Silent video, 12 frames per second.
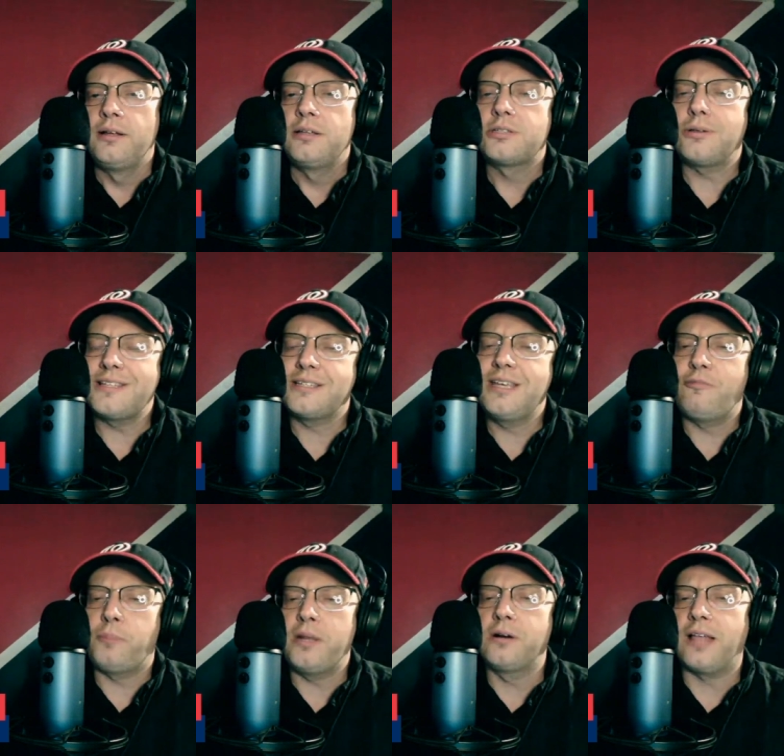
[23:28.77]
So let's
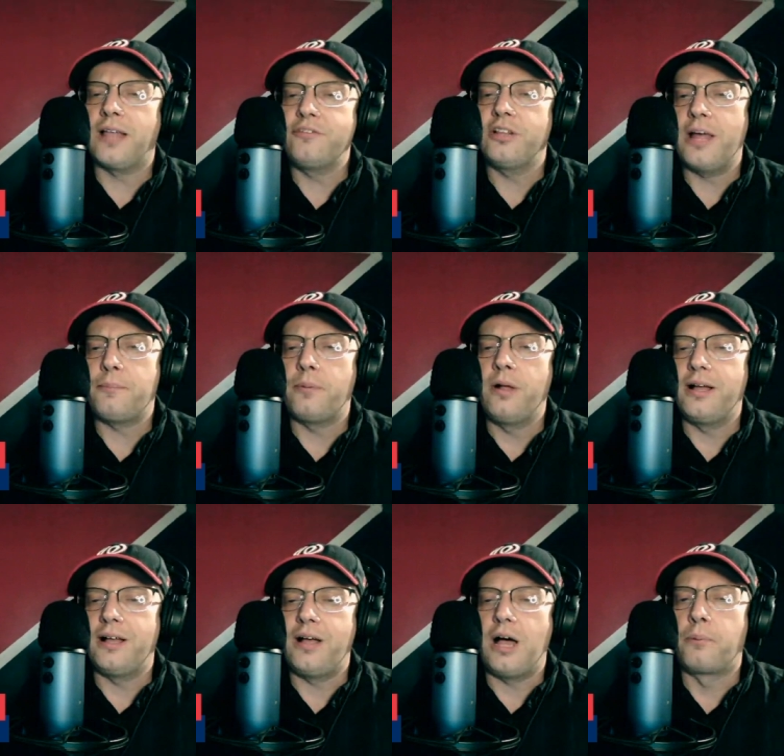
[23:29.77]
give Peter Laviolette
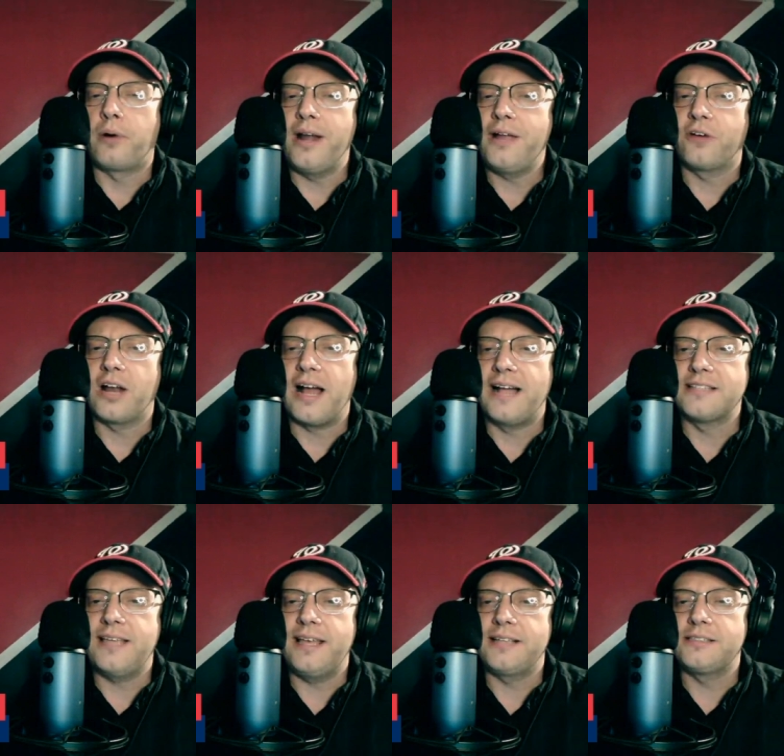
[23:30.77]
a break, for
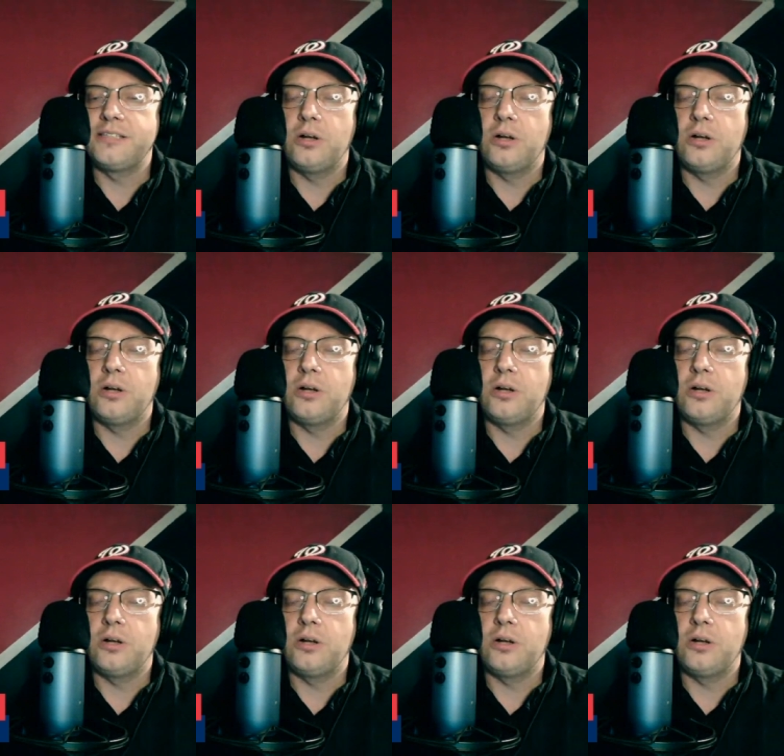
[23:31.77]
God's sakes. I
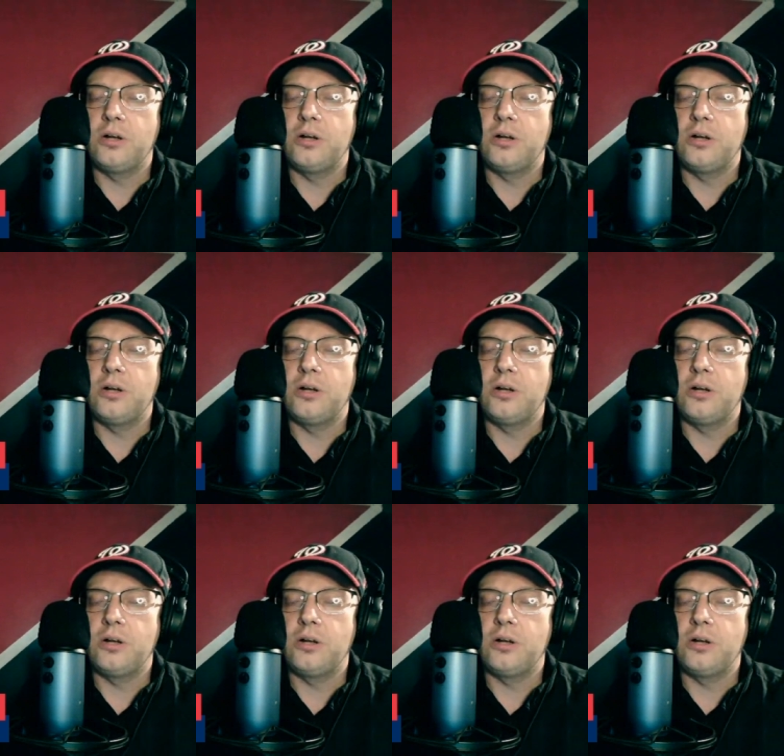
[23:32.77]
just think the fact
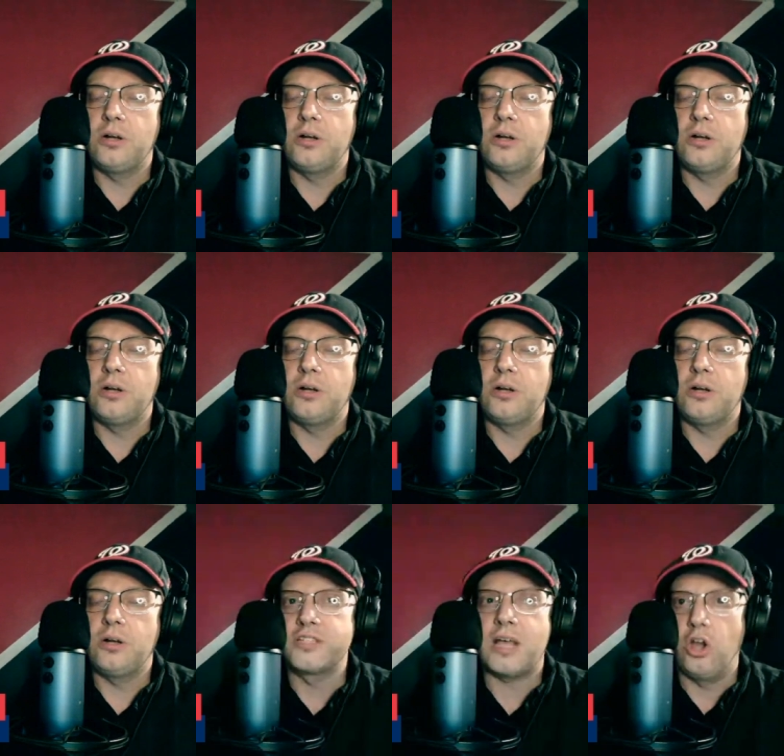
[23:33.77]
that a
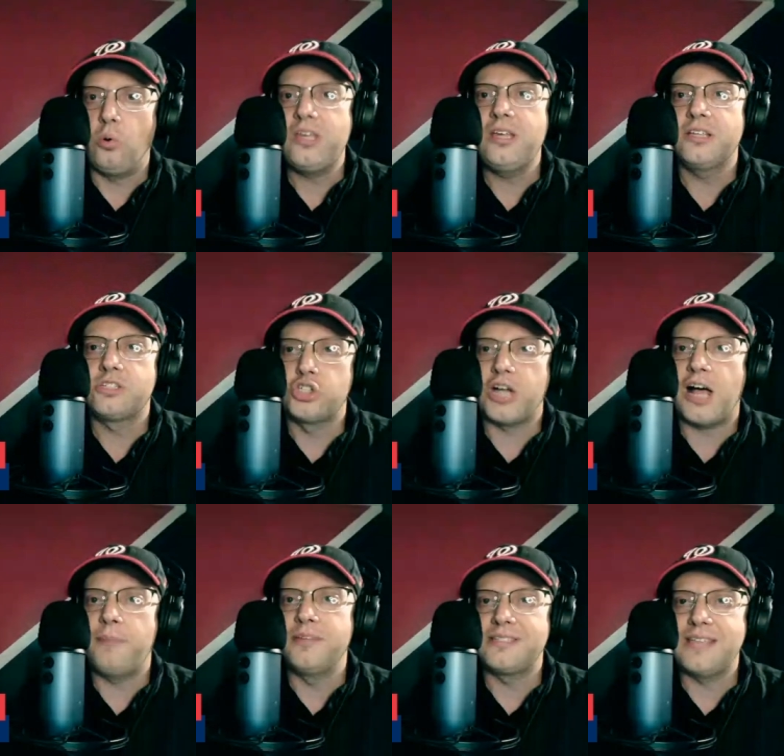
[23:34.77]
resounding no,
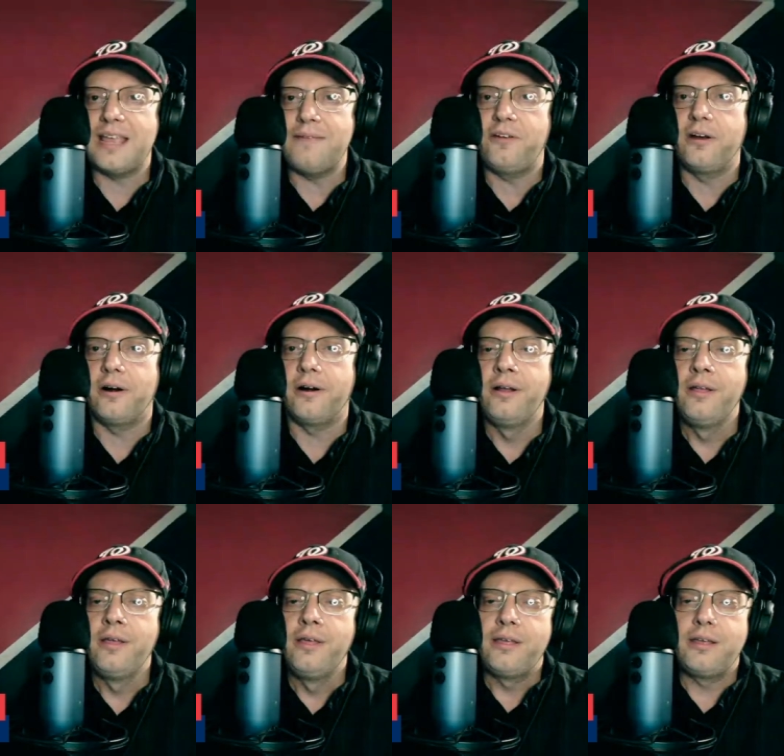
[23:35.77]
his job is safe
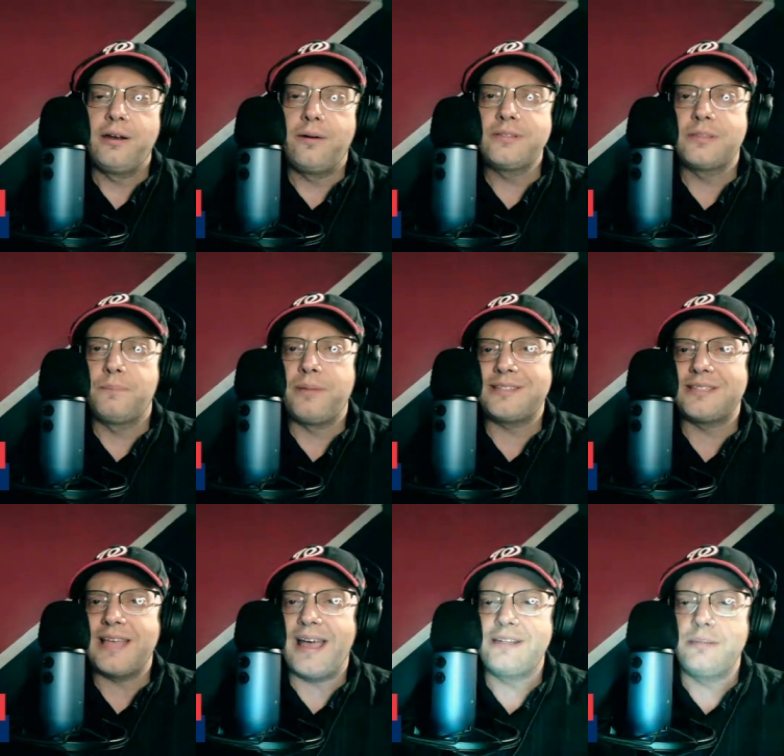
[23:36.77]
here, it's a
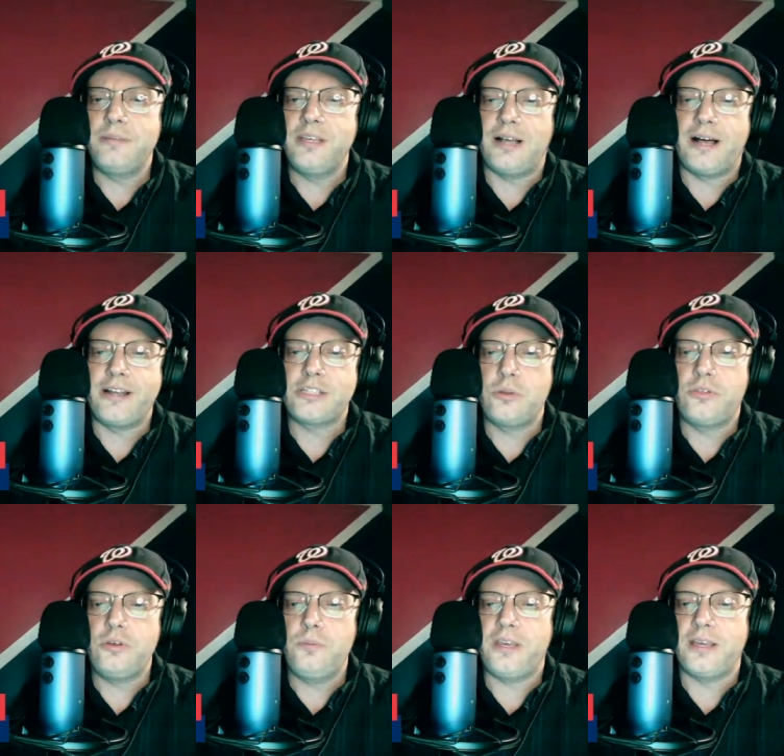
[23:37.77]
bit sad, to be honest
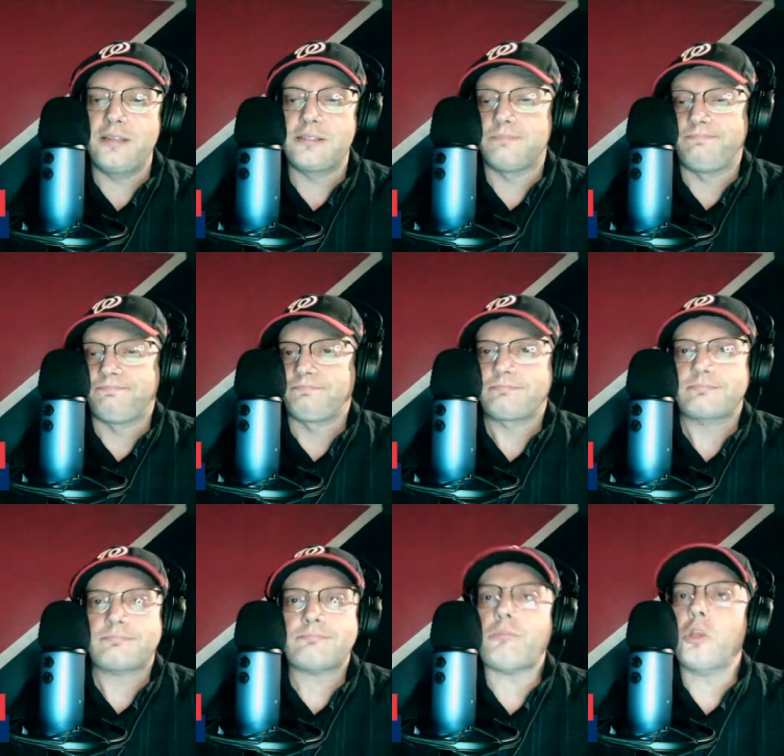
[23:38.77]
with you, because
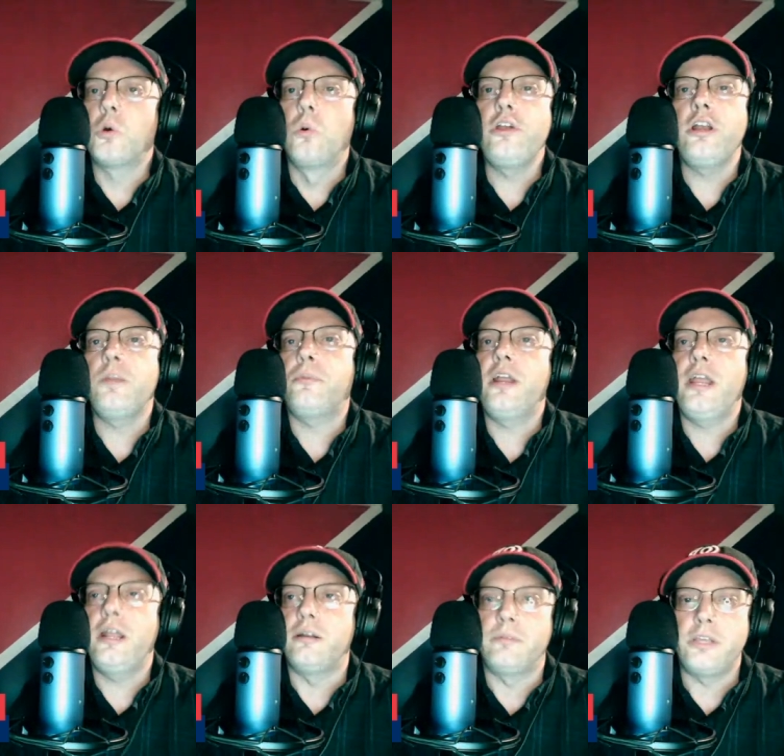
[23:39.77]
who are you going to bring in?